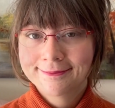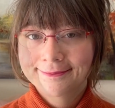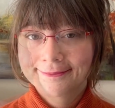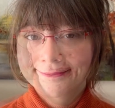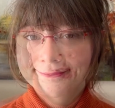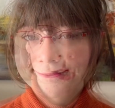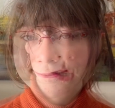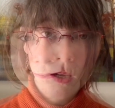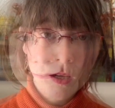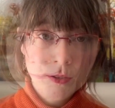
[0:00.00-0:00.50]

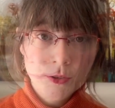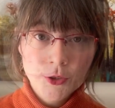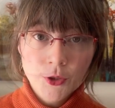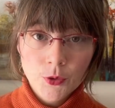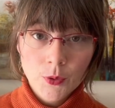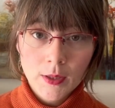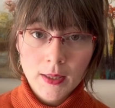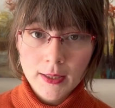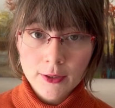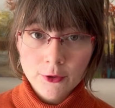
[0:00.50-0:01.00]
The cons
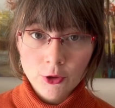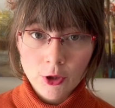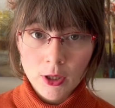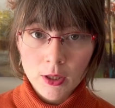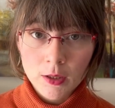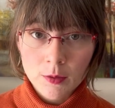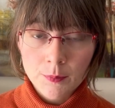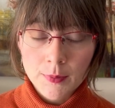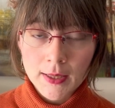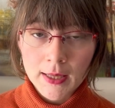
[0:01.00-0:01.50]
to
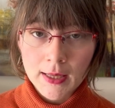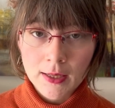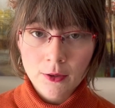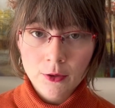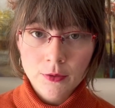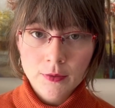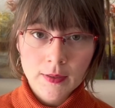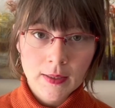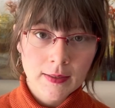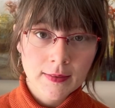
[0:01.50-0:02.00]
electronic
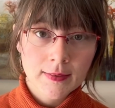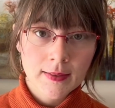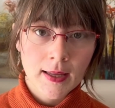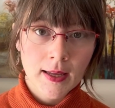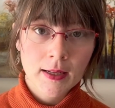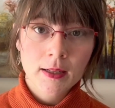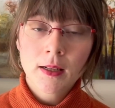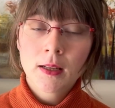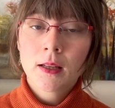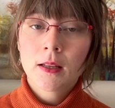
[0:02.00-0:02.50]
pianos is
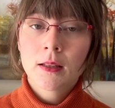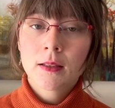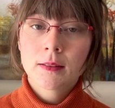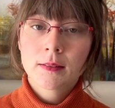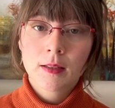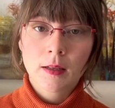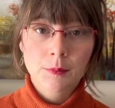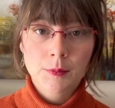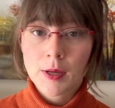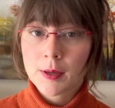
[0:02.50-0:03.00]
that
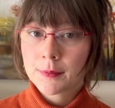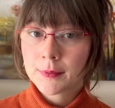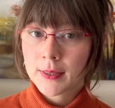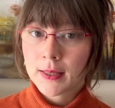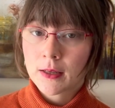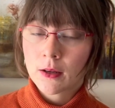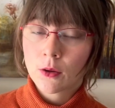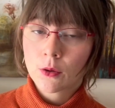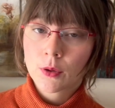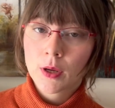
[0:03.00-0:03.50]
sometimes they
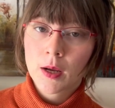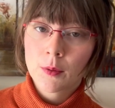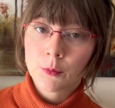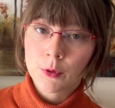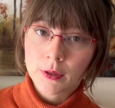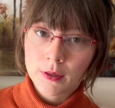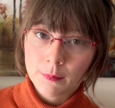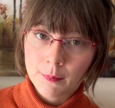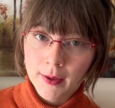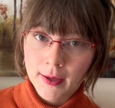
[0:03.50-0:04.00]
don't come
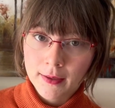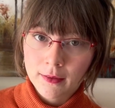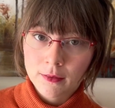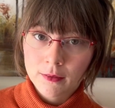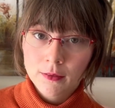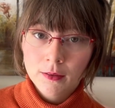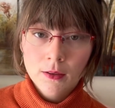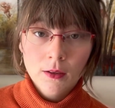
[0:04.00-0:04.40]
with a pedal,